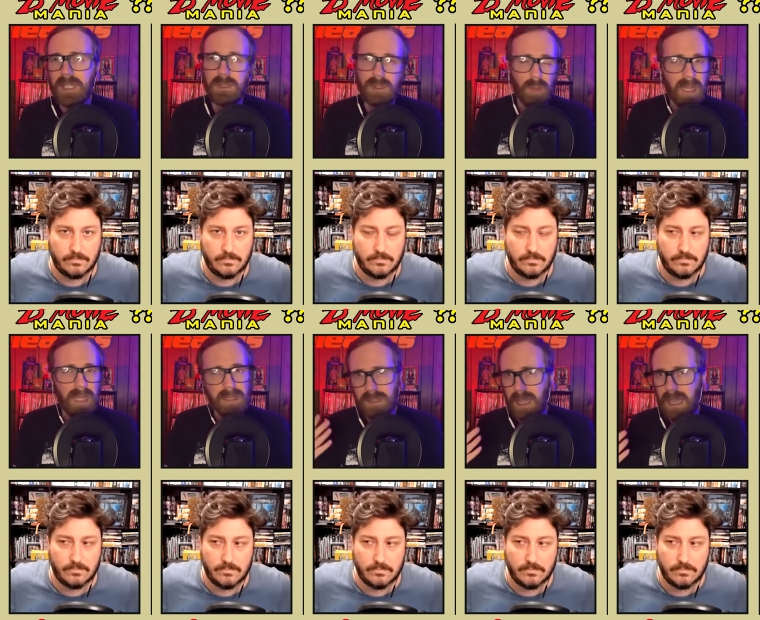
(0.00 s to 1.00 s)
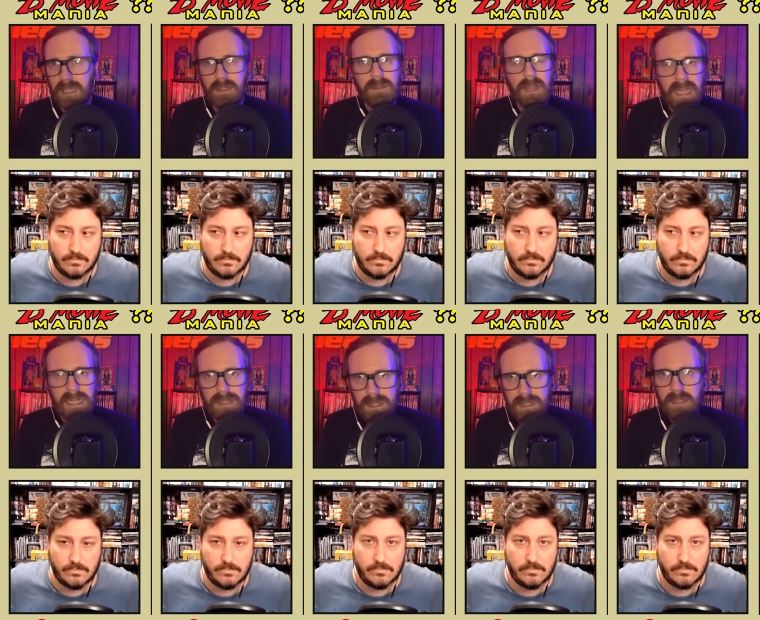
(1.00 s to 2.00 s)
Speaker 1: constraints, I, I
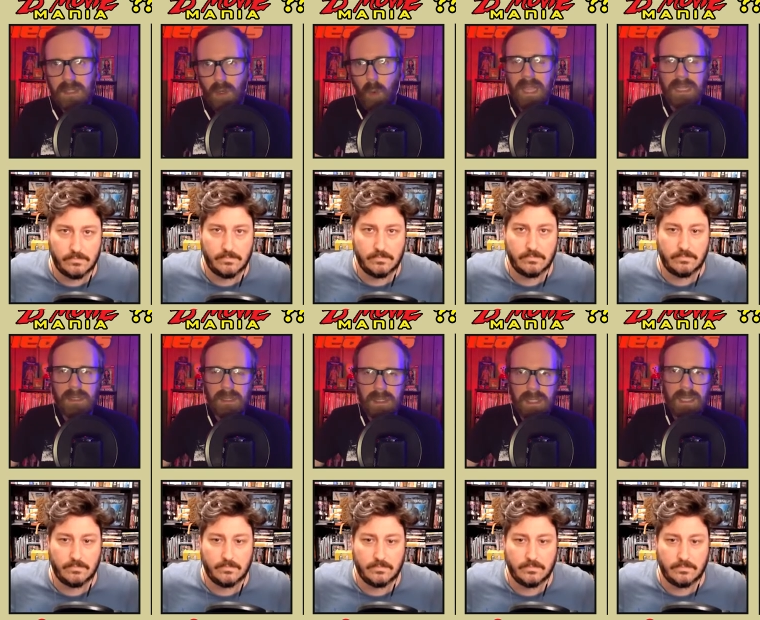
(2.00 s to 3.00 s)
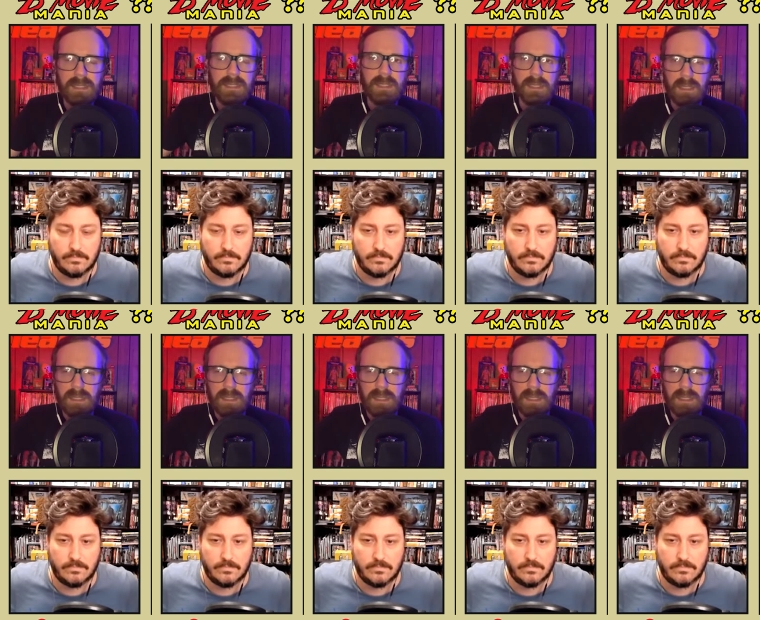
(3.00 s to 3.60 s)
didn't quite get